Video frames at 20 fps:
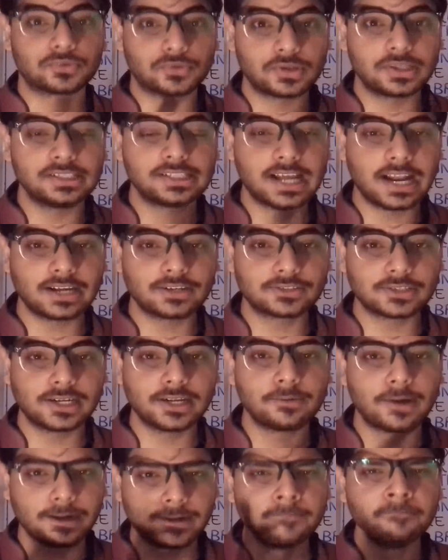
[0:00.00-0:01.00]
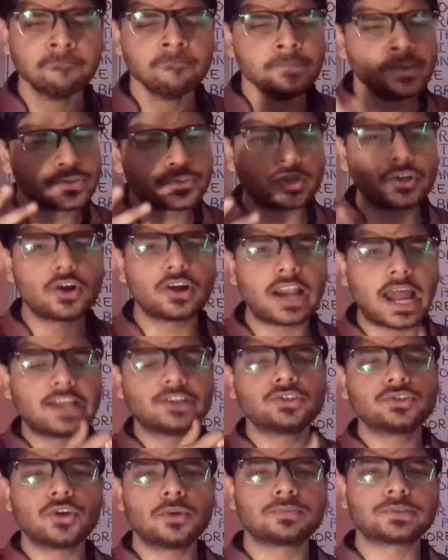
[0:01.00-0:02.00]
So these are actually what? So your
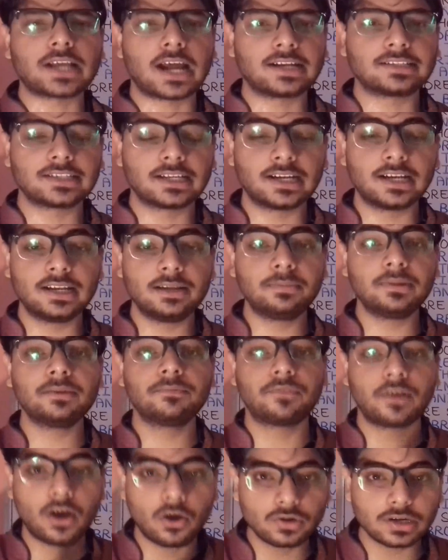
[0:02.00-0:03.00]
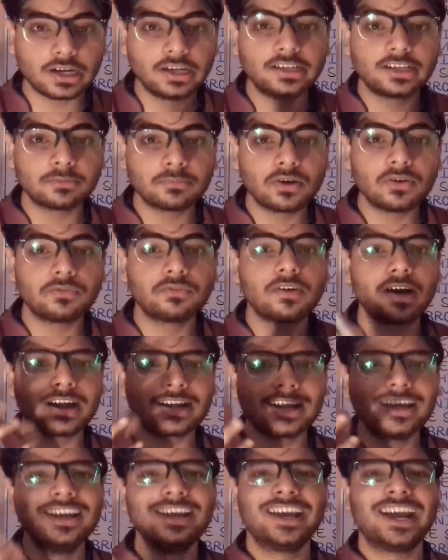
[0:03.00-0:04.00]
lysosomes are generally being found in terms of
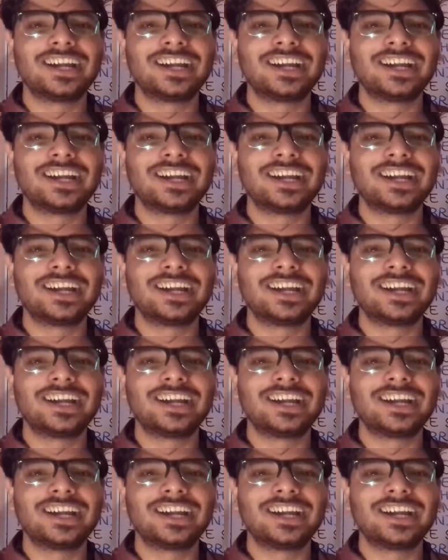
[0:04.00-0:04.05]
what?